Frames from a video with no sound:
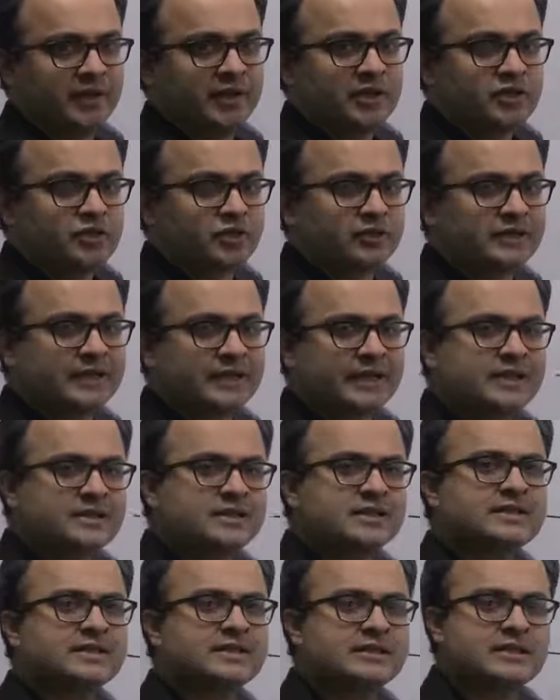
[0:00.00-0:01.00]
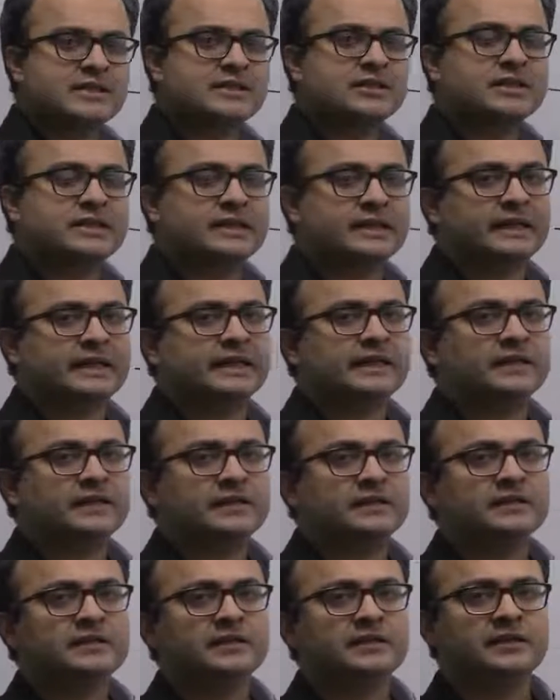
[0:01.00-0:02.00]
So the range is essentially again
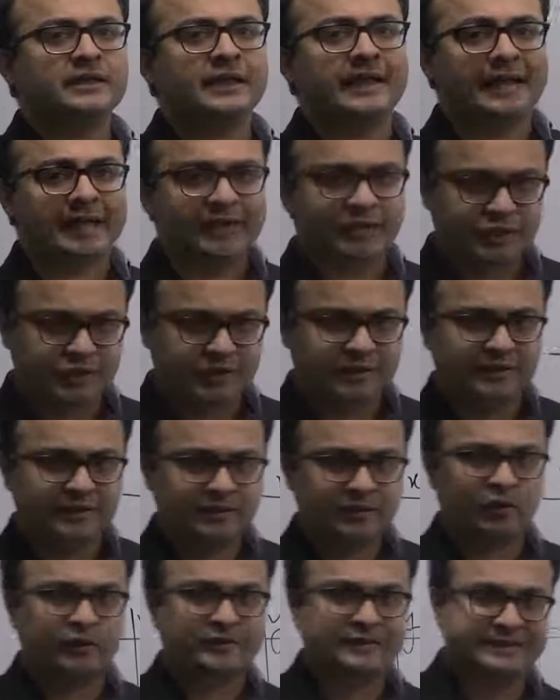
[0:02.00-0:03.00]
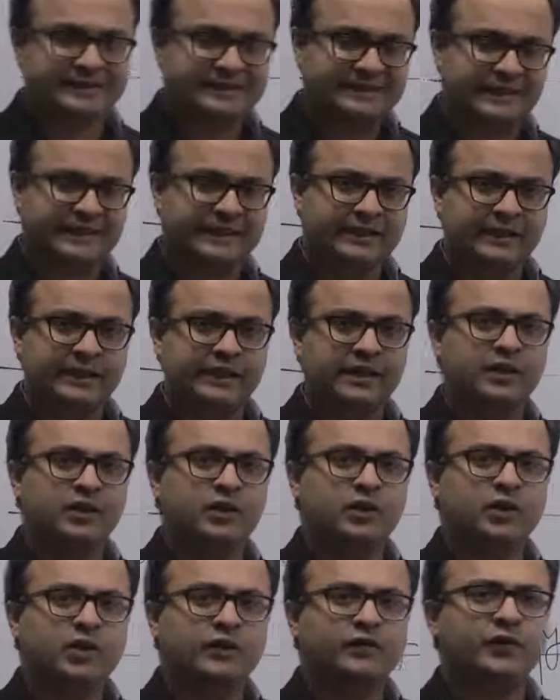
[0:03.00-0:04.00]
the collection or the set
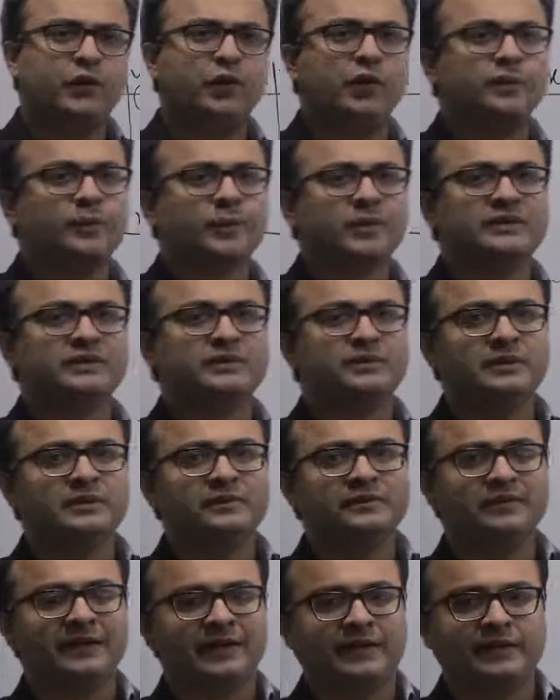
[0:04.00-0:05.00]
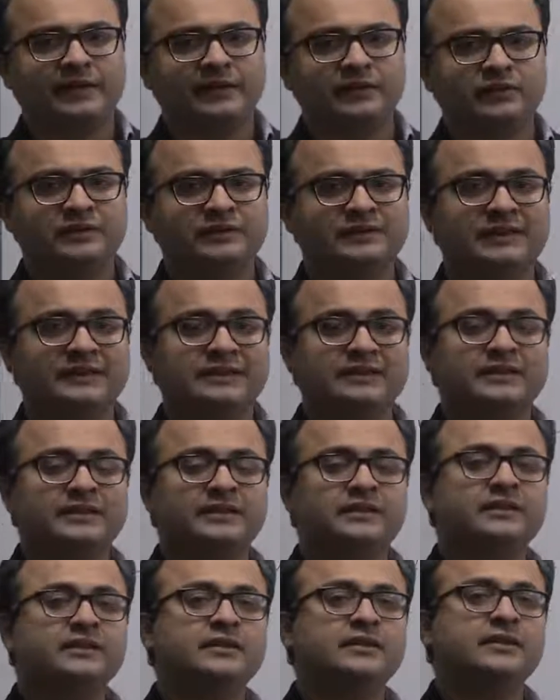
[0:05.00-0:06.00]
of all possible values that
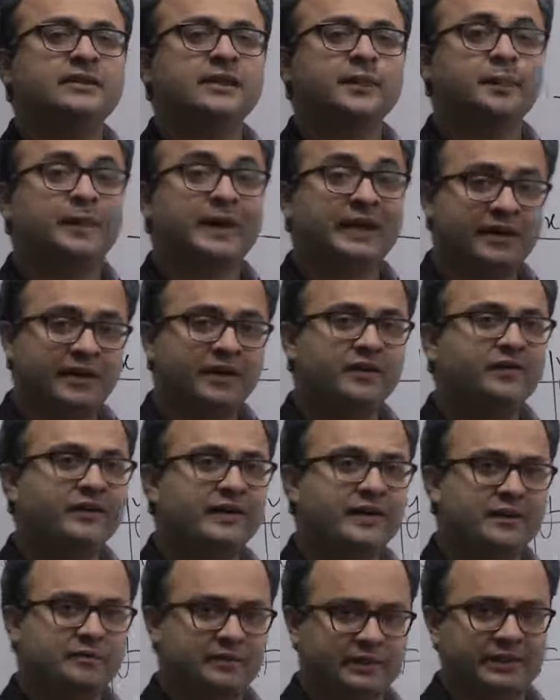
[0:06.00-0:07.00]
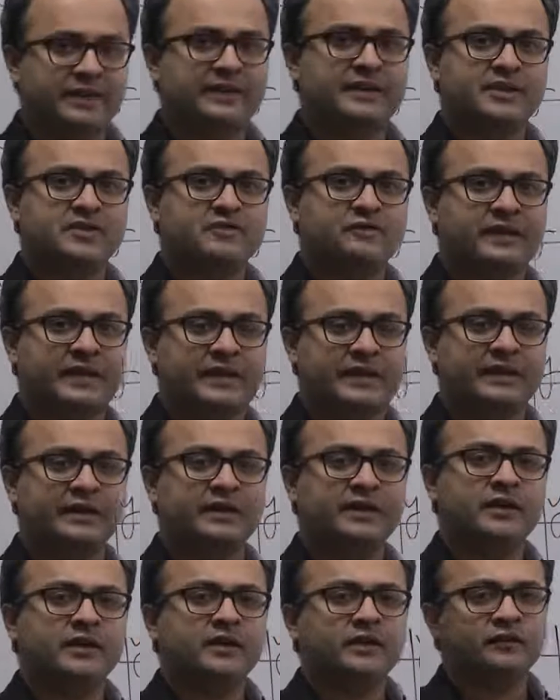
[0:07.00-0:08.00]
the dependent variable, that is y,
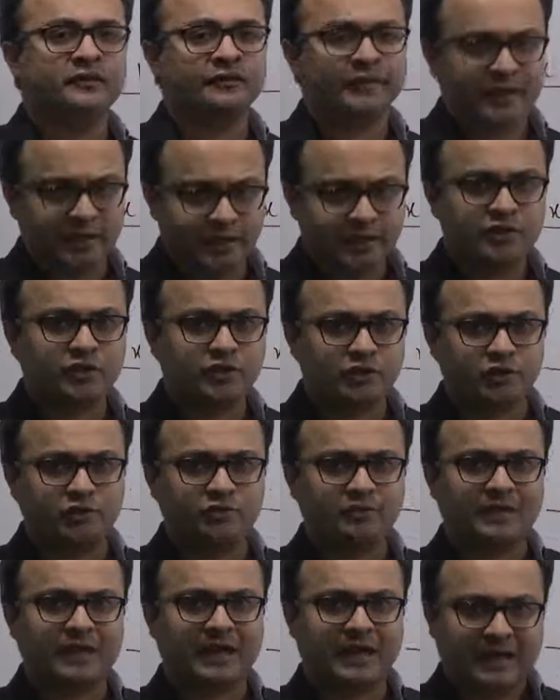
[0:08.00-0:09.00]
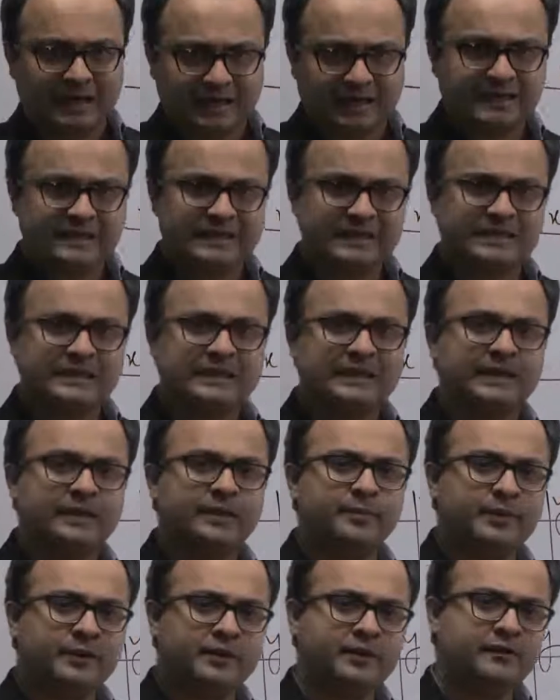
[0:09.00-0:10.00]
will assume as the
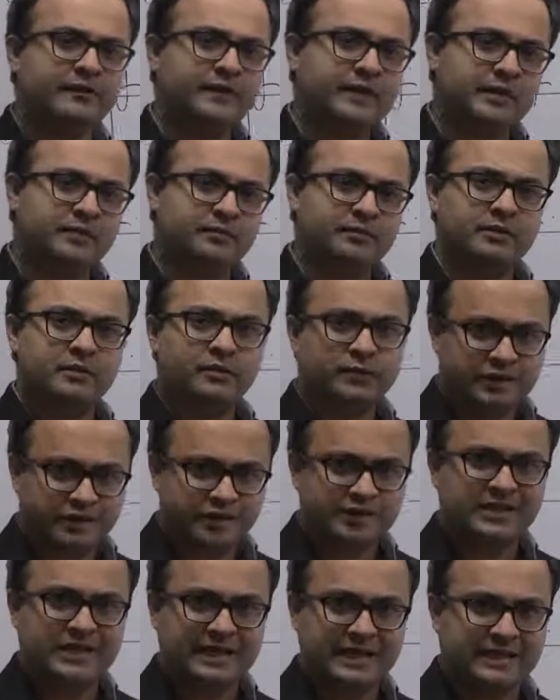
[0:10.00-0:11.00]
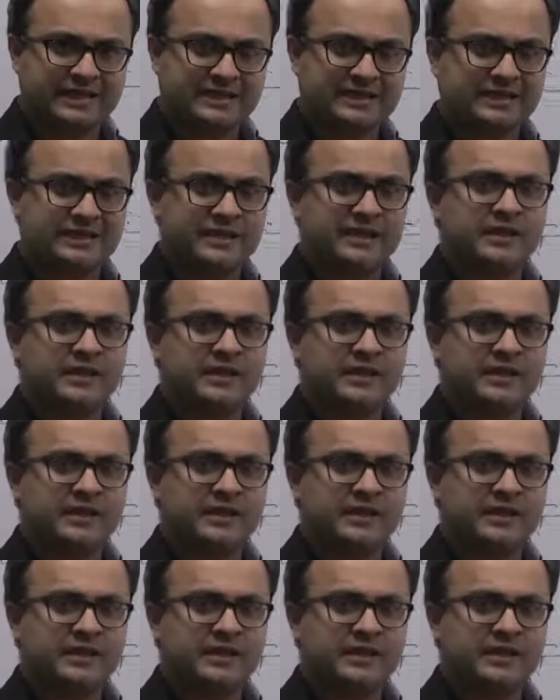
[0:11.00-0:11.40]
independent variable, which is x,